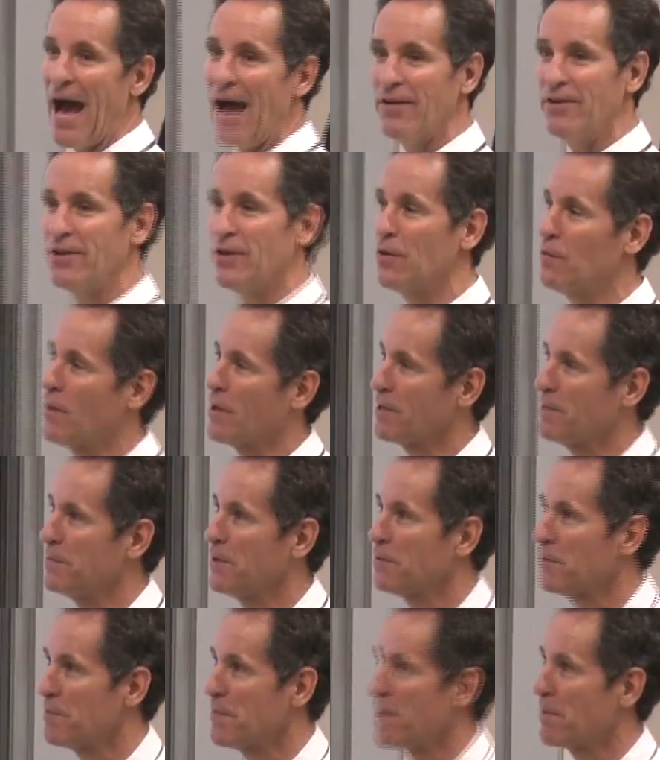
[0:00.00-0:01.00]
How do you want to
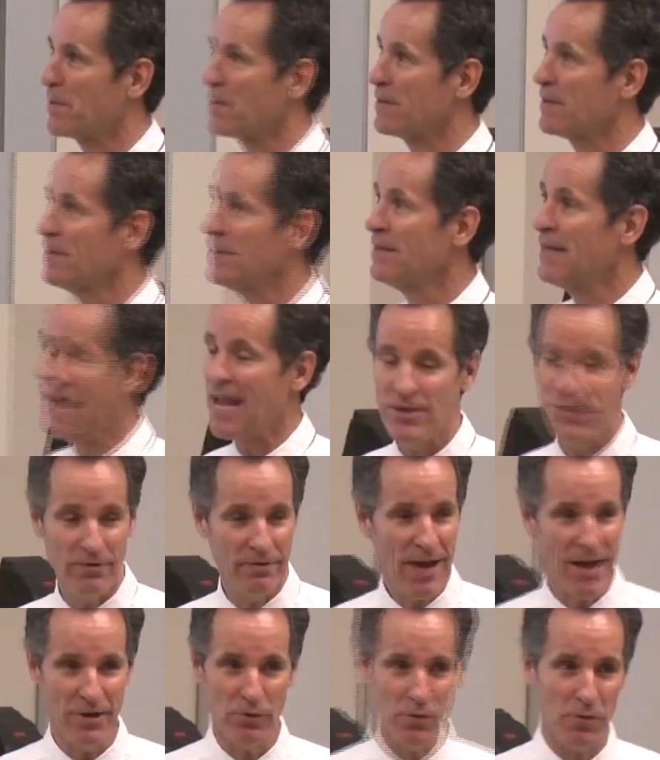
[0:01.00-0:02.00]
be remembered? And
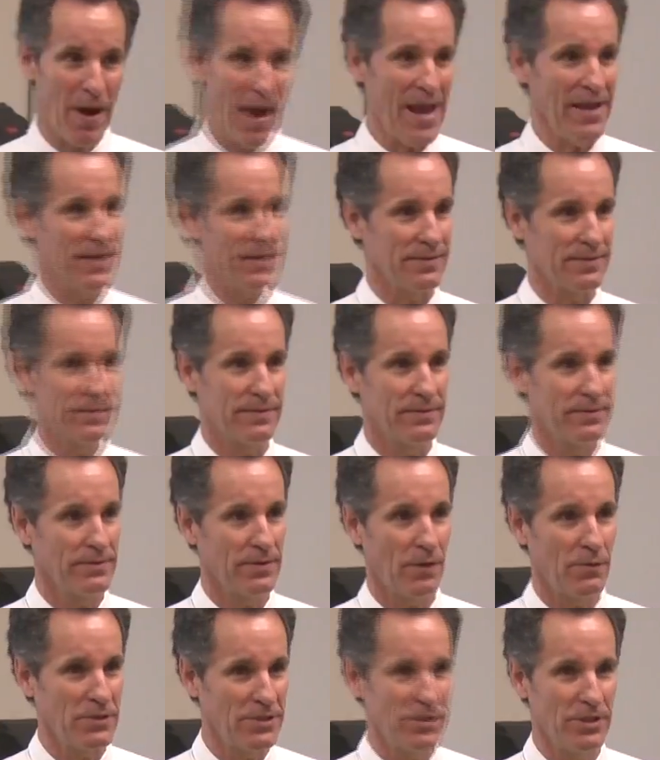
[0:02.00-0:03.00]
you've got to write it.
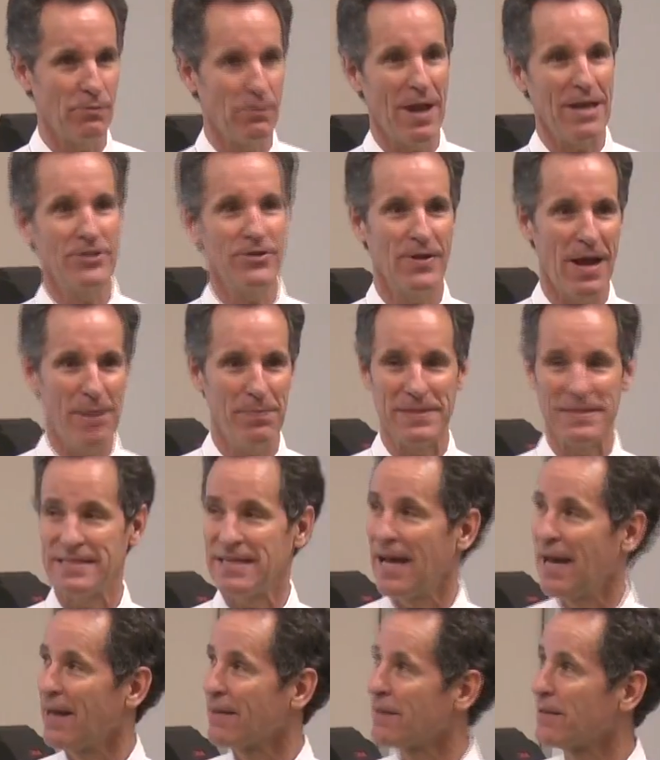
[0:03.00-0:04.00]
I want you to write your
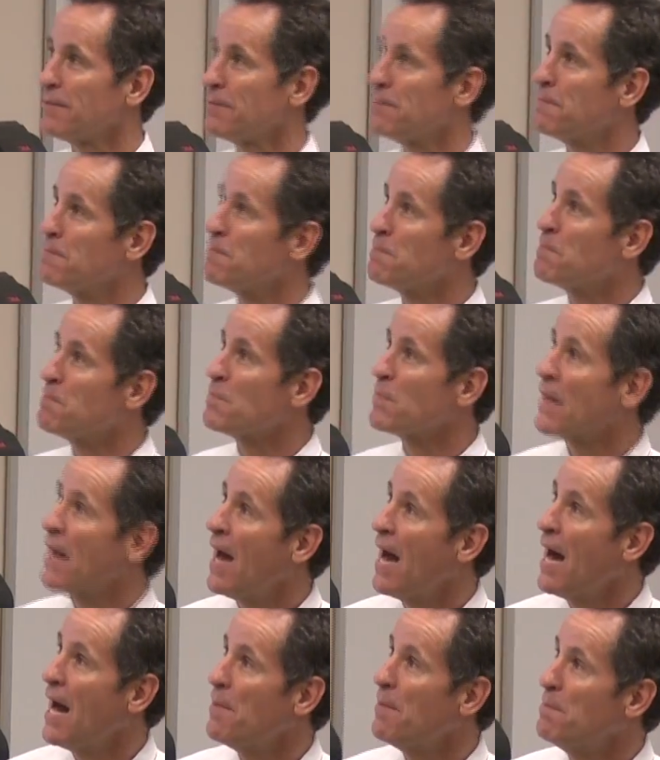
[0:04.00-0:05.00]

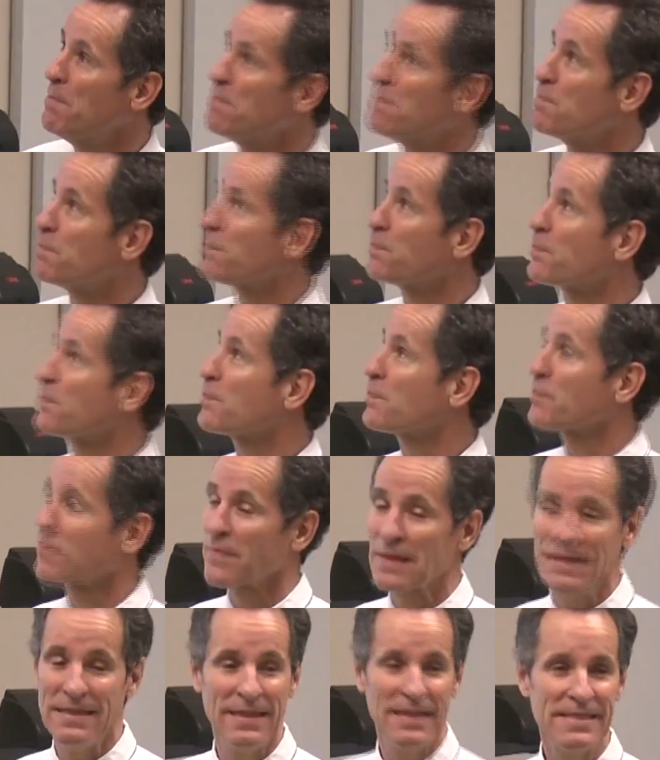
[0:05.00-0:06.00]
epitaph.
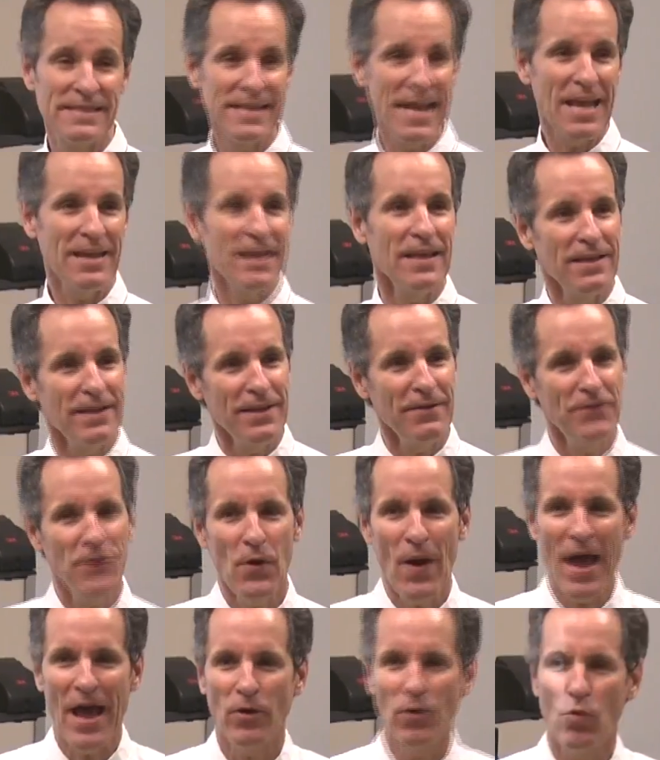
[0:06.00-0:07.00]
Let's say, if
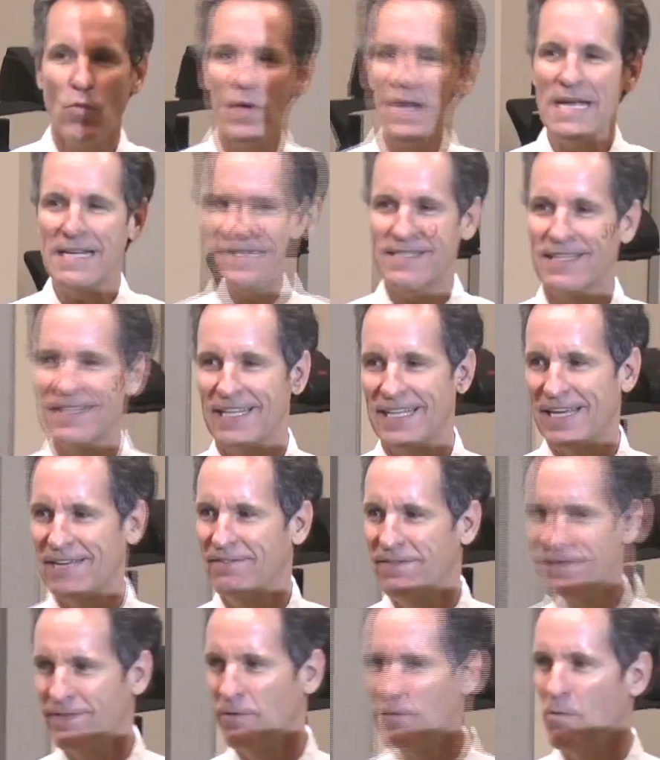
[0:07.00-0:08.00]
you had a week to
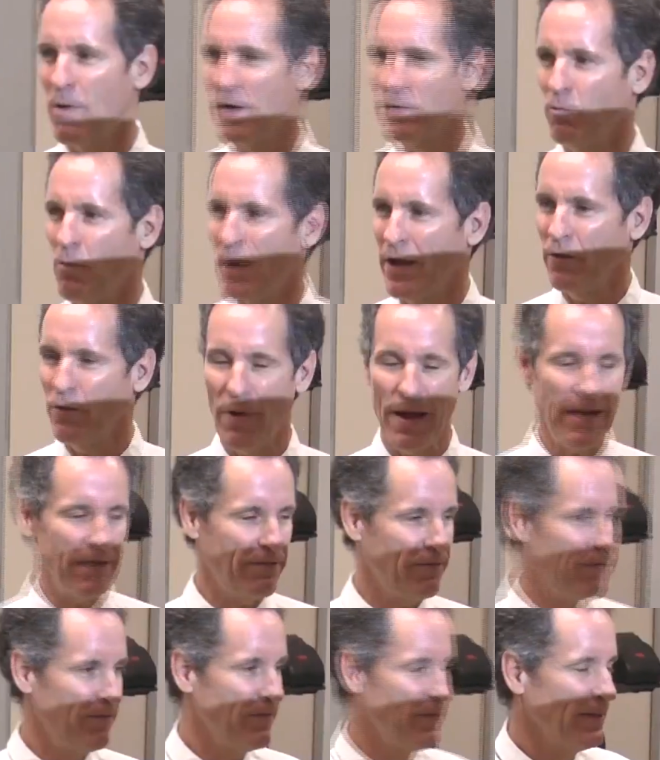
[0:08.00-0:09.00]
live, one way
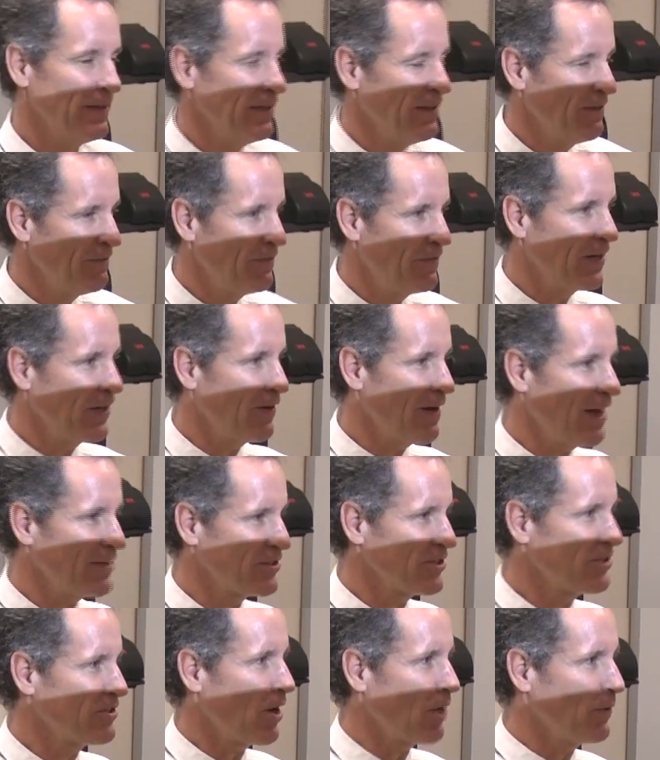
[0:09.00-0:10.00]
to figure out
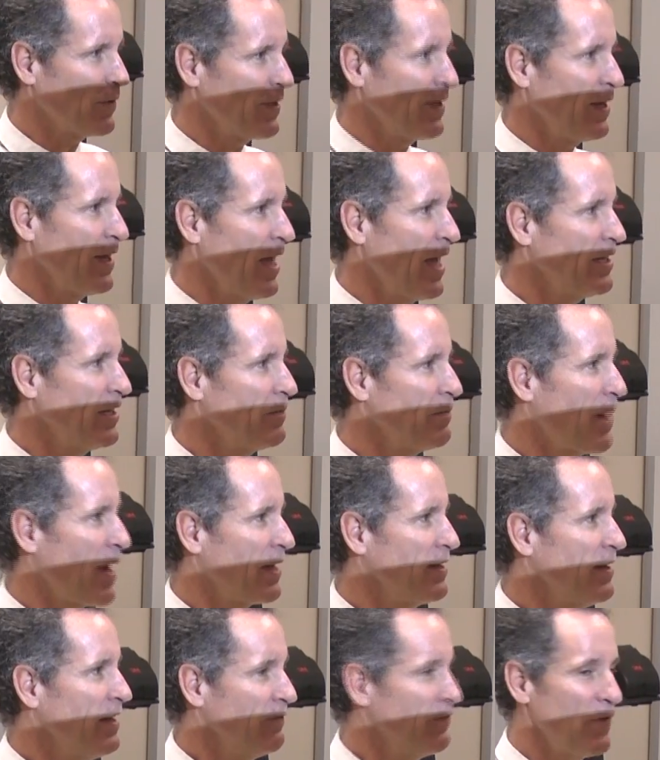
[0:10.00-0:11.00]
to start with the end in
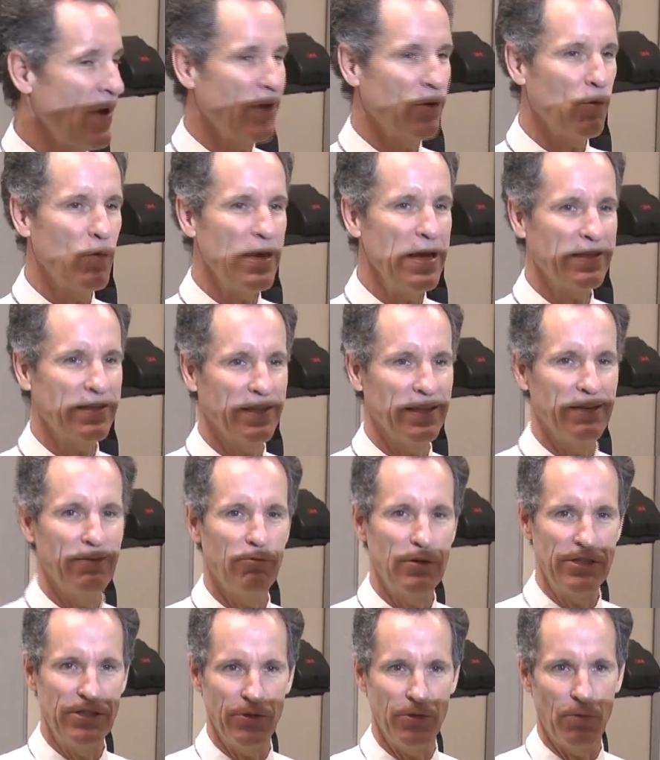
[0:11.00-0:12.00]
mind, if you had a week to
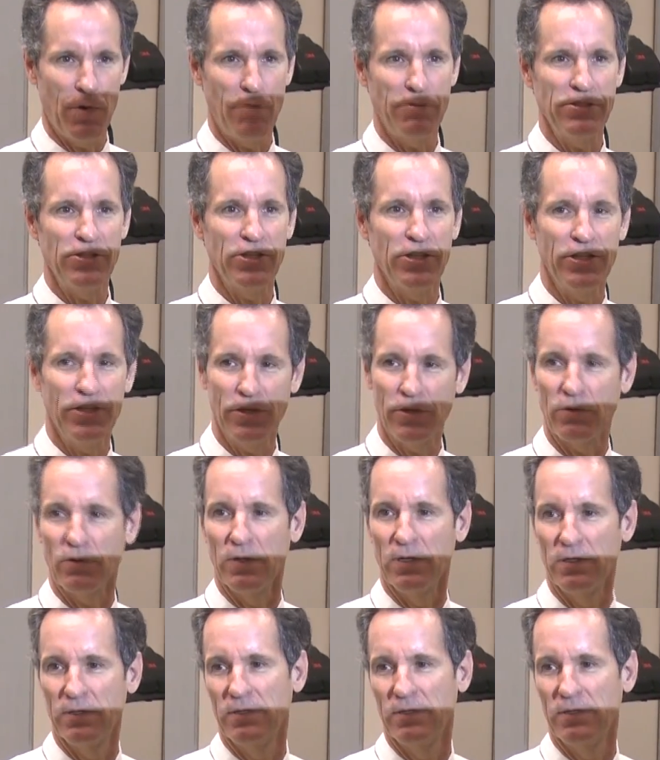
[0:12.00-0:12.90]
live, what would you do?